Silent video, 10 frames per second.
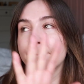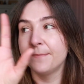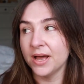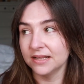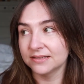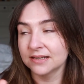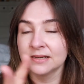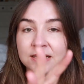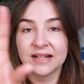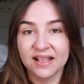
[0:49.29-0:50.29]
But
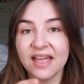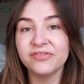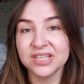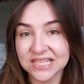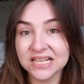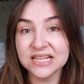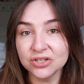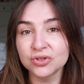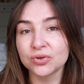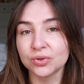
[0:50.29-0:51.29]
if today's
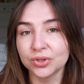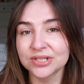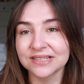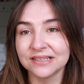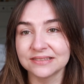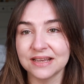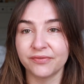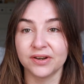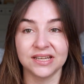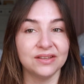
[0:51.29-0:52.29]
intro looks a little
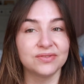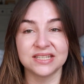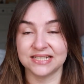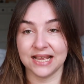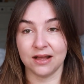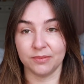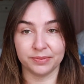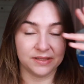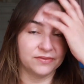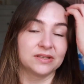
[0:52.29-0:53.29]
different, even the setup,
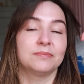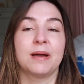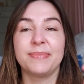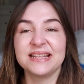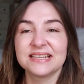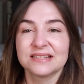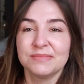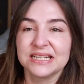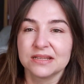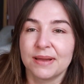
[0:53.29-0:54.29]
even my bed isn't
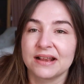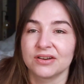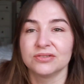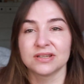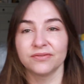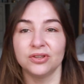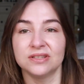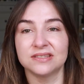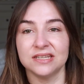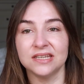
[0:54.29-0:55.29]
made in the background, if you
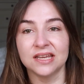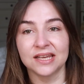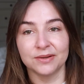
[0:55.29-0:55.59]
can see